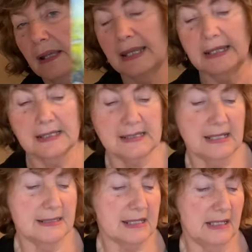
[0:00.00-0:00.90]
And it
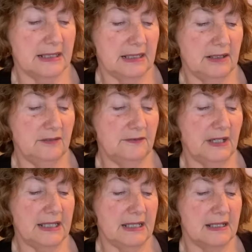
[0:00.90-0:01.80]
says on it,
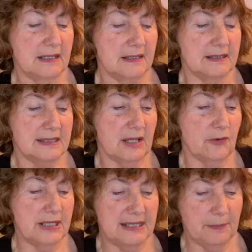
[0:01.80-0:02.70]
invite
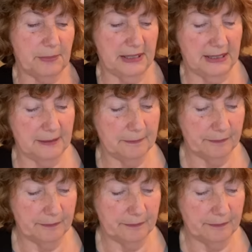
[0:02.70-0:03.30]
serendipity.